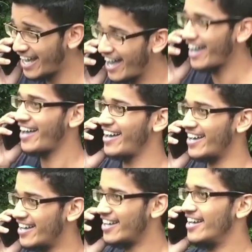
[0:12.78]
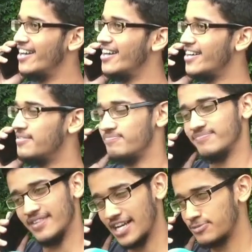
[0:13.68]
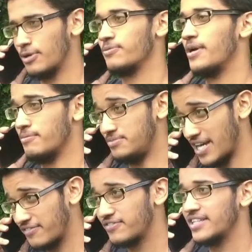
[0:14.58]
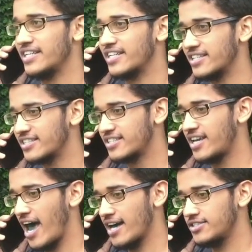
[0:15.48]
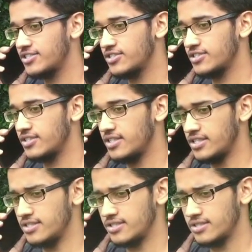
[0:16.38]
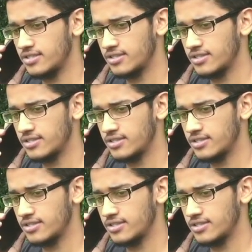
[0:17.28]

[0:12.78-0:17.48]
Yeah! Next Pokemon I'm definitely gonna catch is...